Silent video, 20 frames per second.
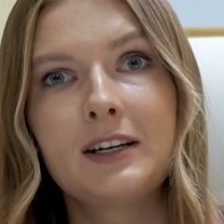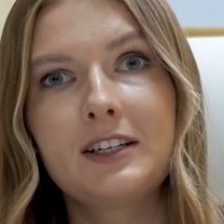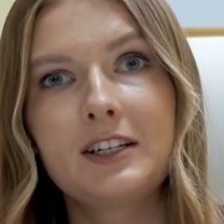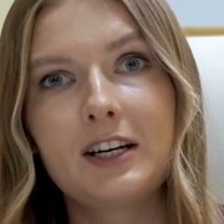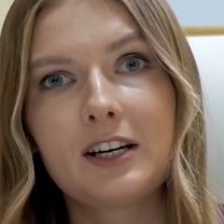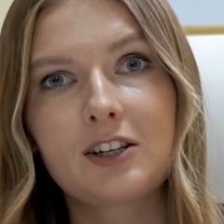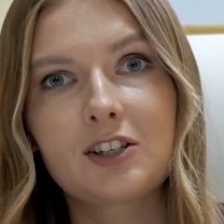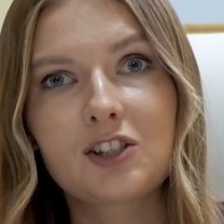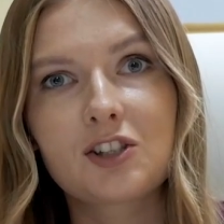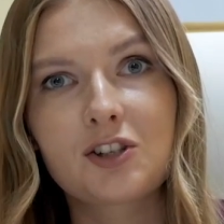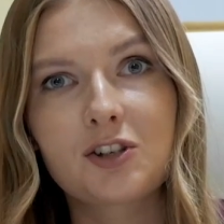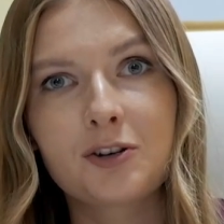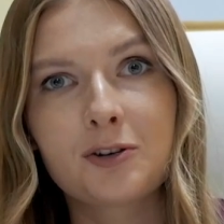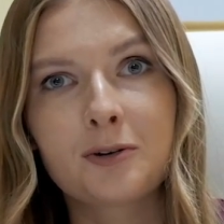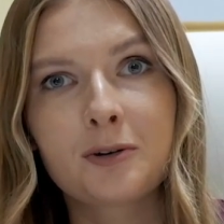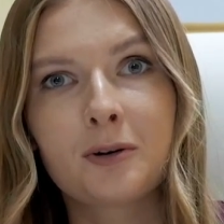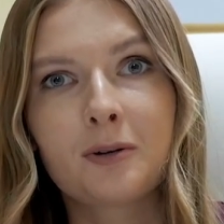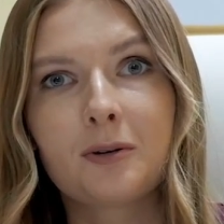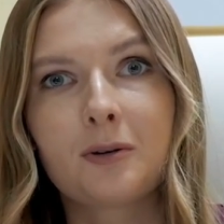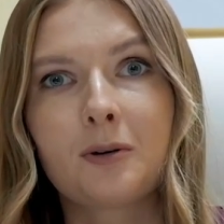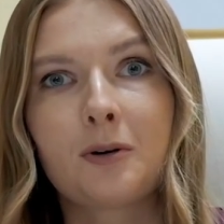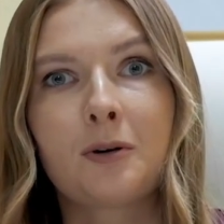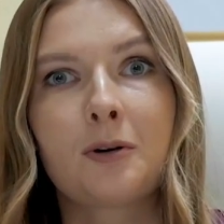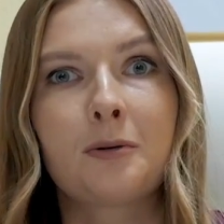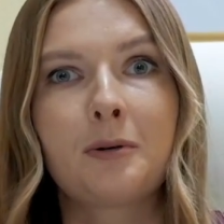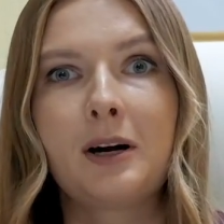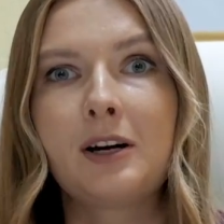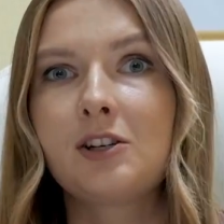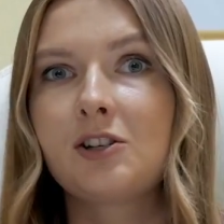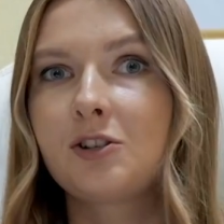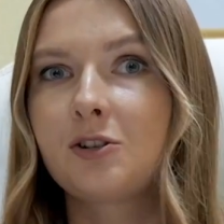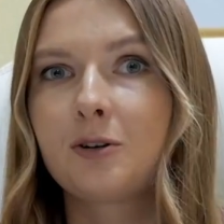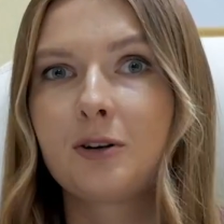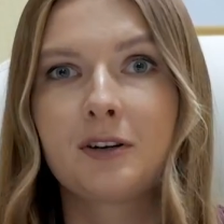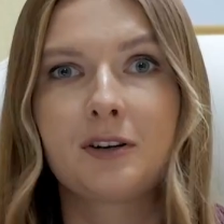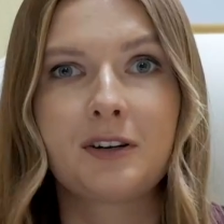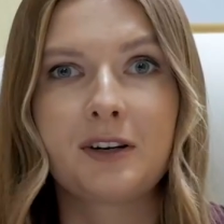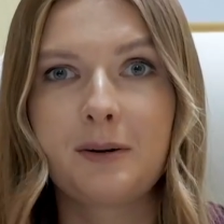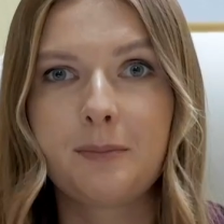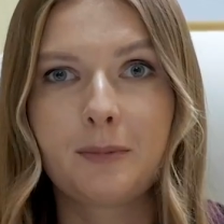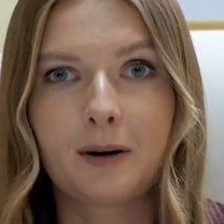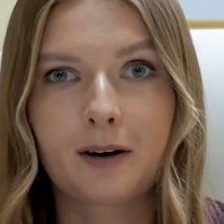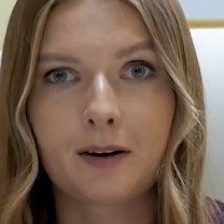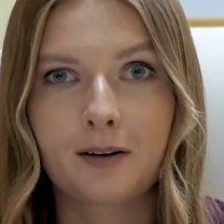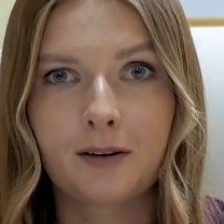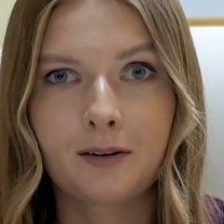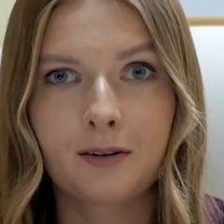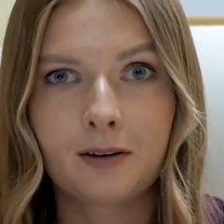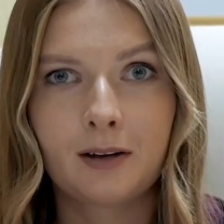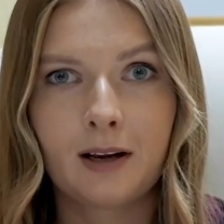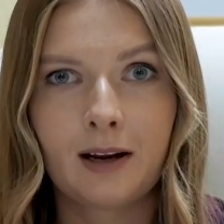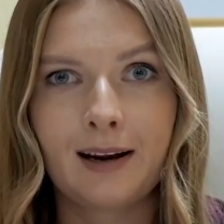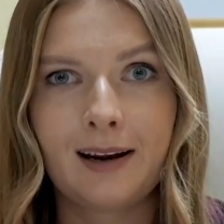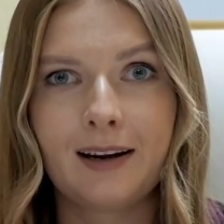texts you or writes you an email,